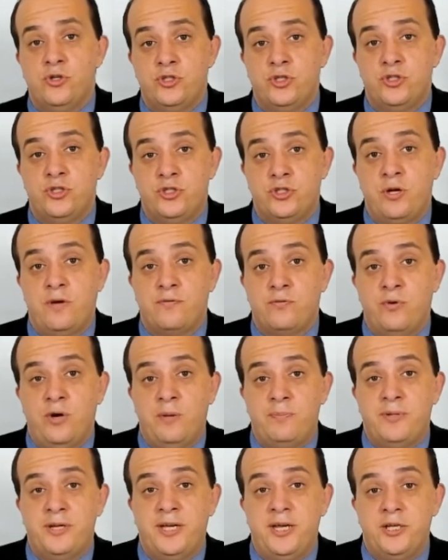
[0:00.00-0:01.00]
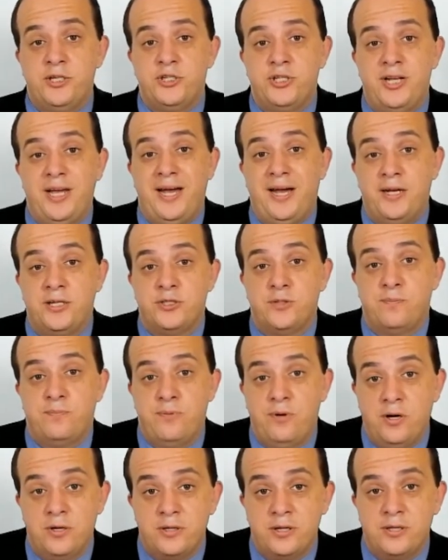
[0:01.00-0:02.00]
software application as a
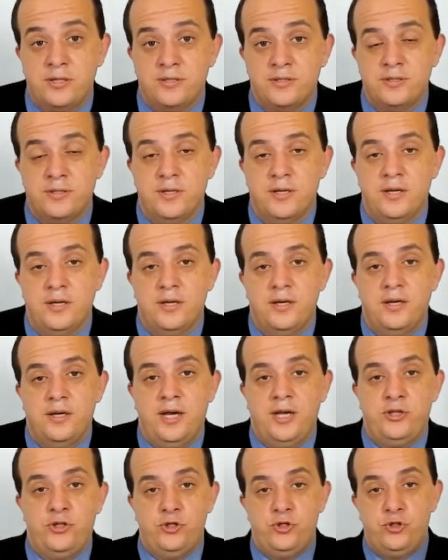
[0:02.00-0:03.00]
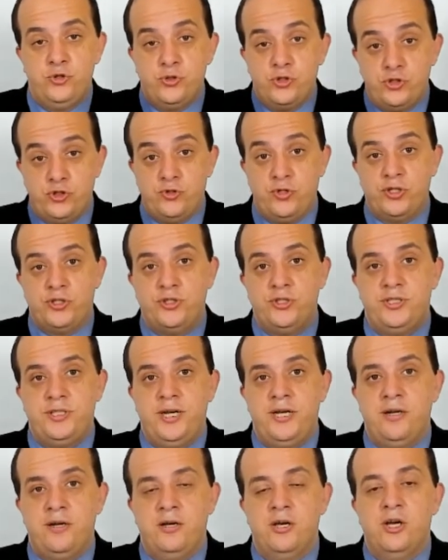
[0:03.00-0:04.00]
product and you use structured
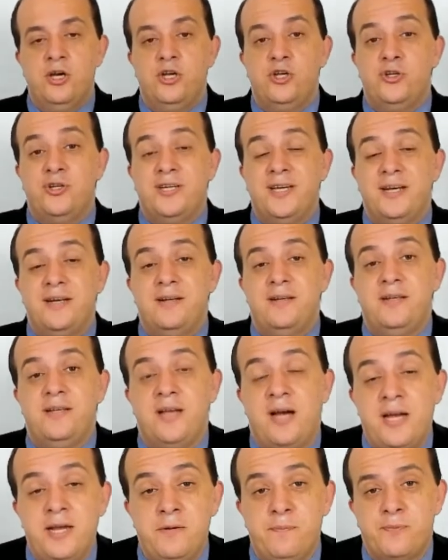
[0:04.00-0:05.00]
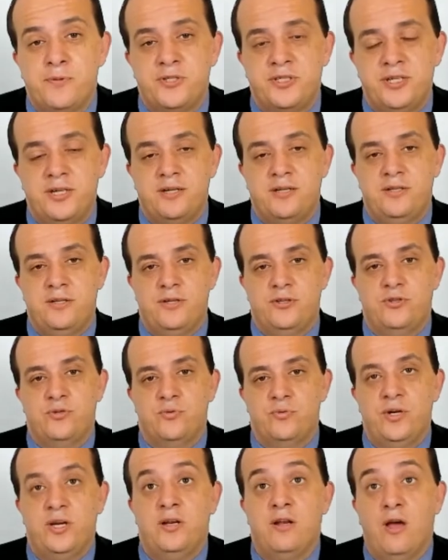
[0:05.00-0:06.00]
data, you'll get a 9% click-through
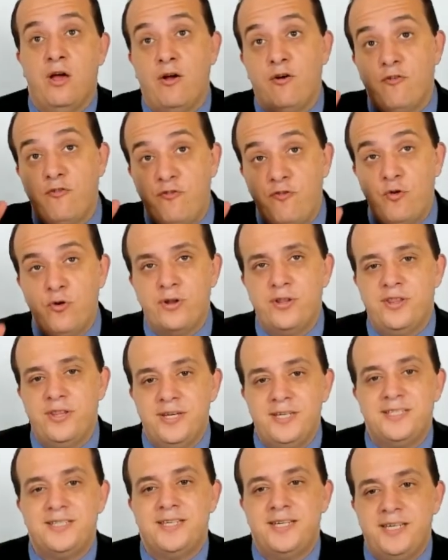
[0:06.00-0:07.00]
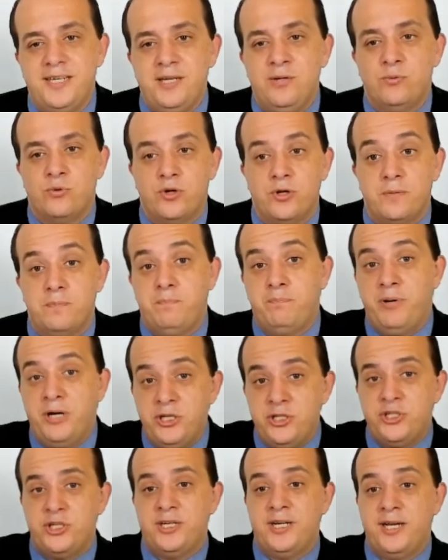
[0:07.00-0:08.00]
rate for this keyword,
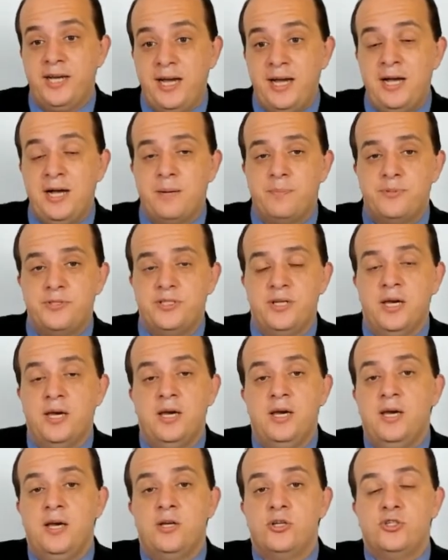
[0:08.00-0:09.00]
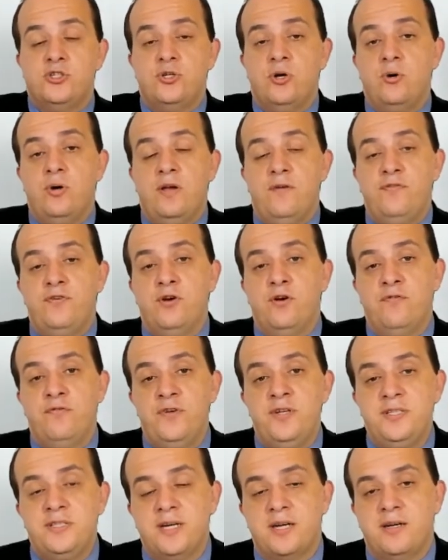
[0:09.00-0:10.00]
budgeting apps. So if you're a
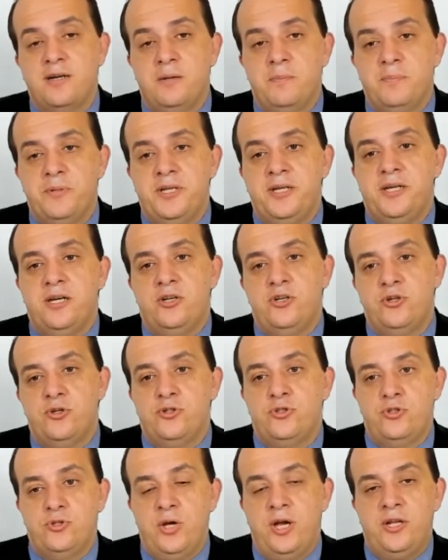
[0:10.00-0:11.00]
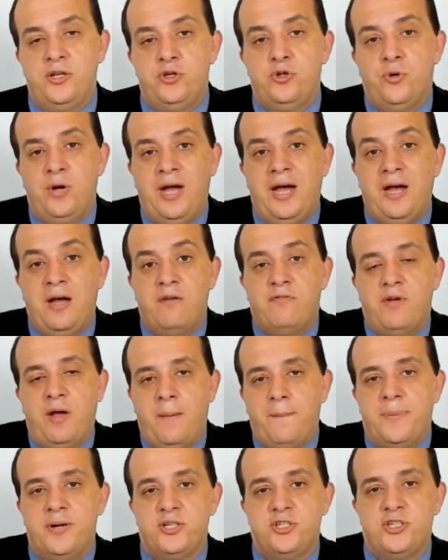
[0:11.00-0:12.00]
fintech company and you have a
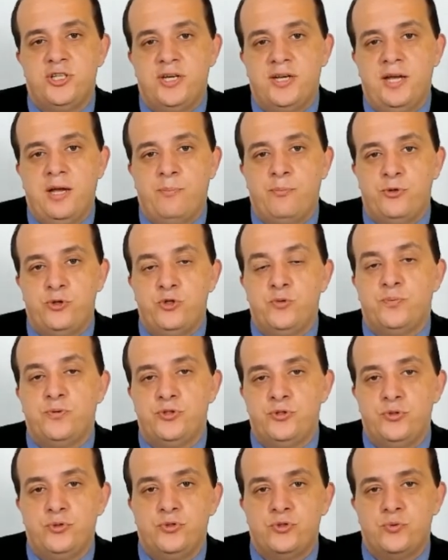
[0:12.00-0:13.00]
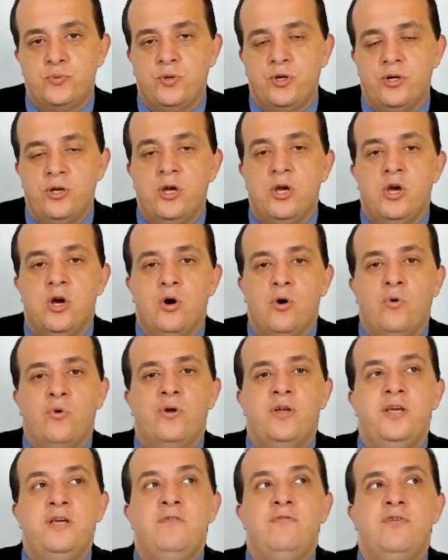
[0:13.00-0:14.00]
budgeting app or you produced one, or
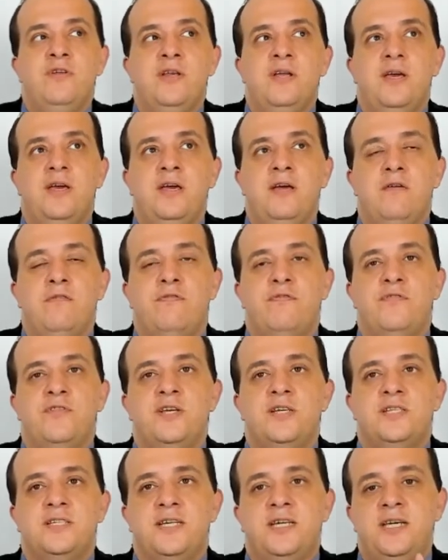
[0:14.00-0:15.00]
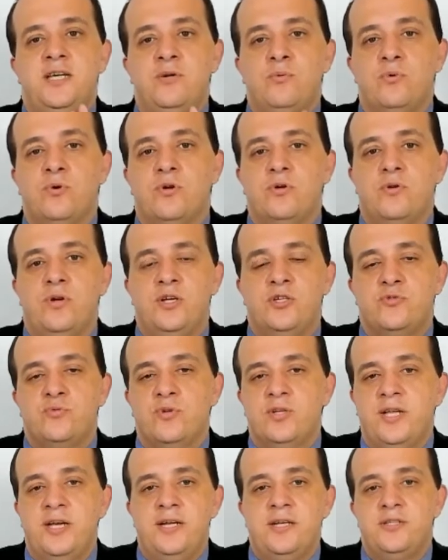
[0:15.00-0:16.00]
even if this keyword is
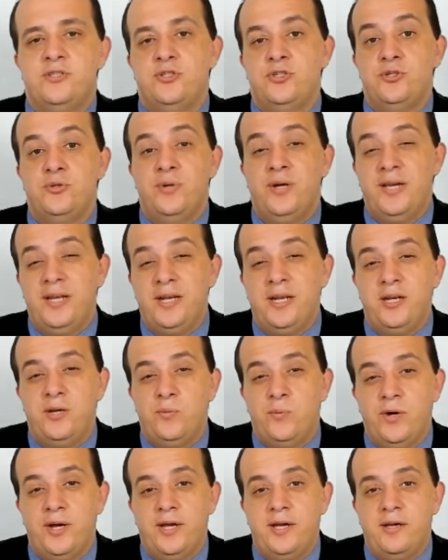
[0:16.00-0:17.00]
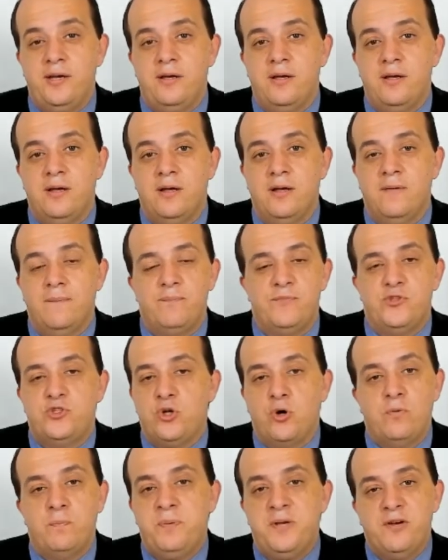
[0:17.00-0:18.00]
related to you in any way,
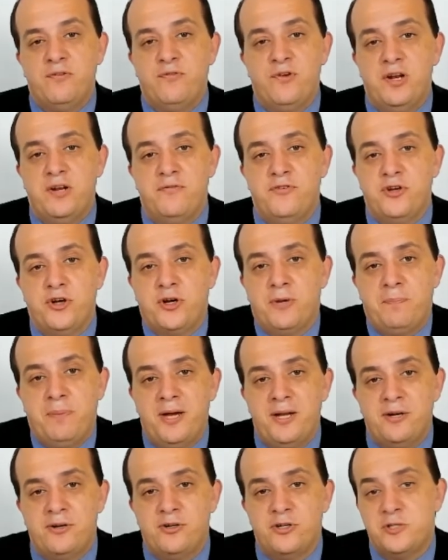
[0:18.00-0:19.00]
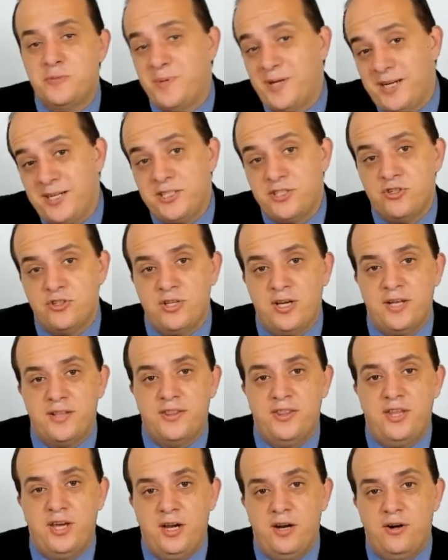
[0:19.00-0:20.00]
don't be afraid of your competitors because they're not
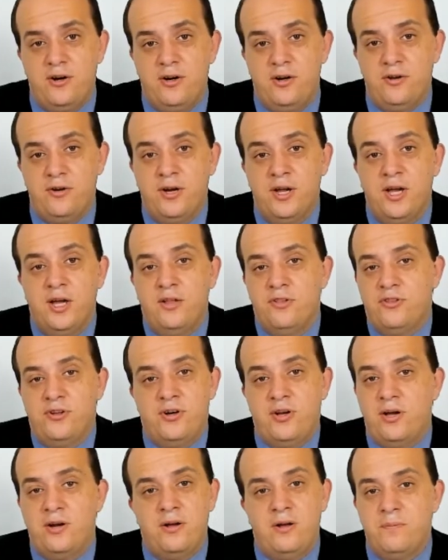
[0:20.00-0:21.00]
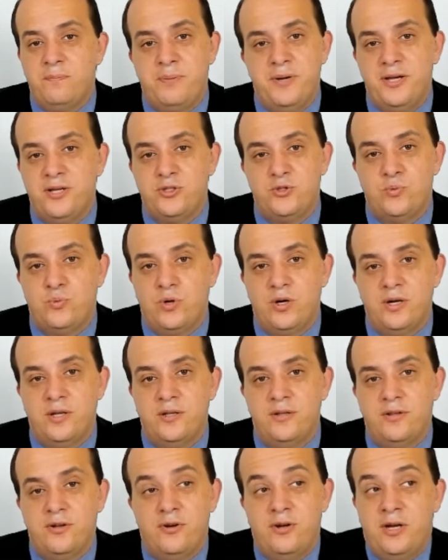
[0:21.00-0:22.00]
there. They're not on page
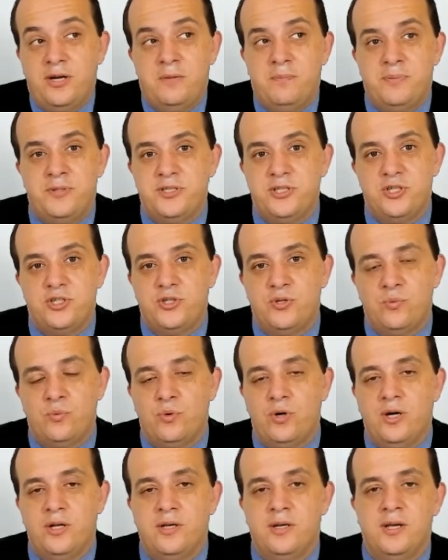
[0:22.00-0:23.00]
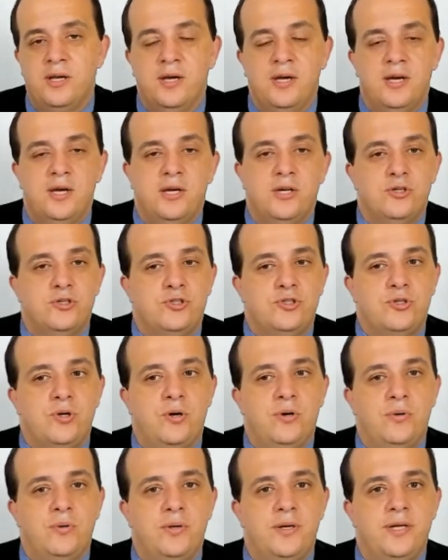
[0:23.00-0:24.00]
1. They're not in position 1.
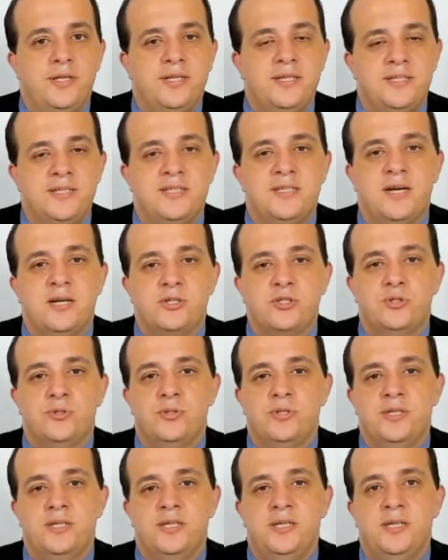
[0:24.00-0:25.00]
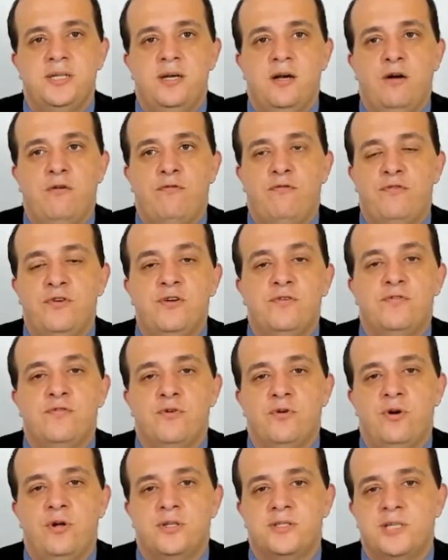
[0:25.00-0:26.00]
So this is actually a
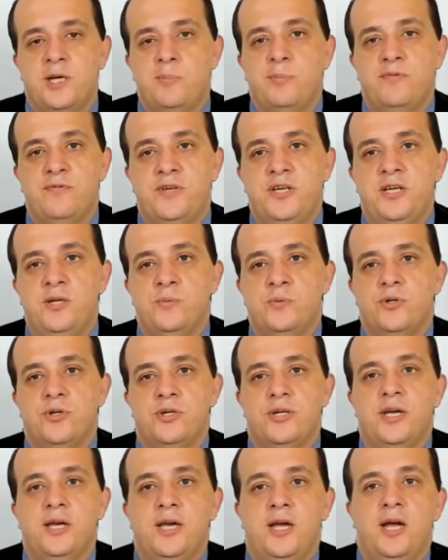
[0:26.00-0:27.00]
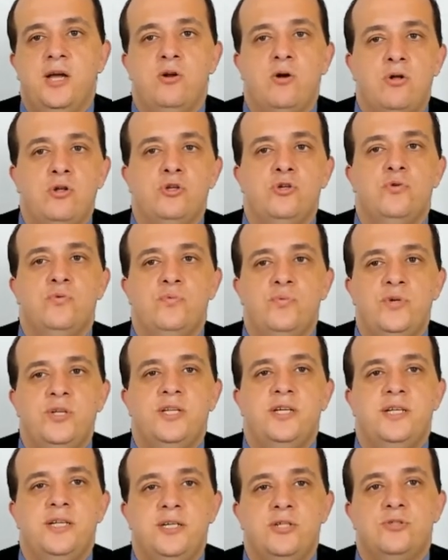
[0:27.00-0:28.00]
free-for-all type of keyword, and all you
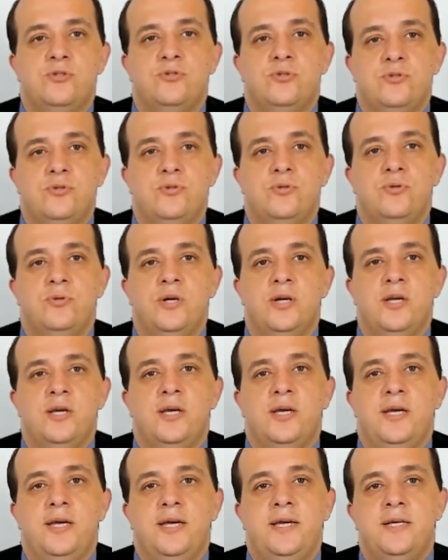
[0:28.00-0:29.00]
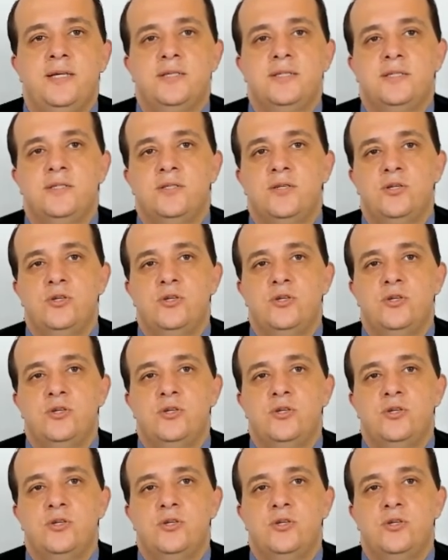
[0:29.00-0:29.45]
really need to do is